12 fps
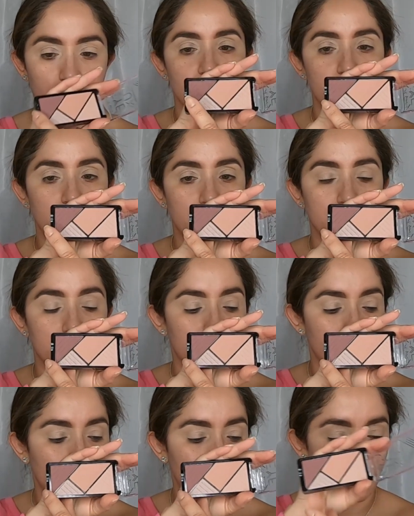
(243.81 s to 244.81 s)
shade
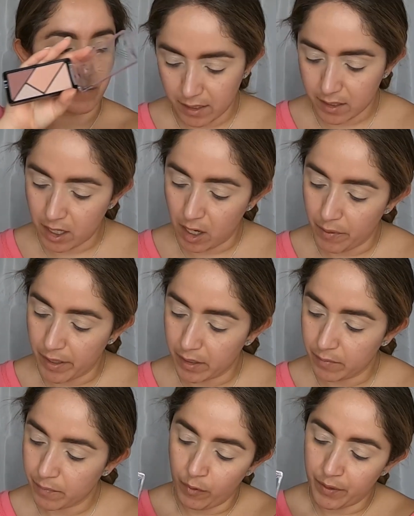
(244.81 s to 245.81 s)
as well. Let's go
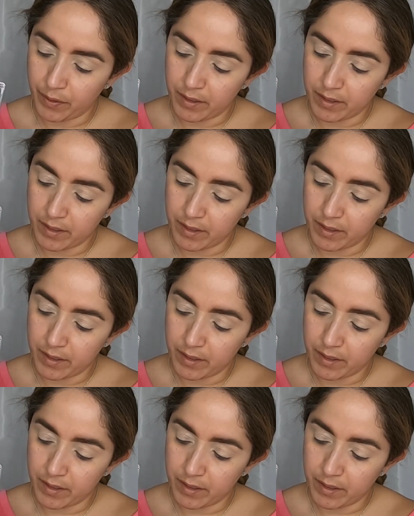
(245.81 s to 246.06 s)
in with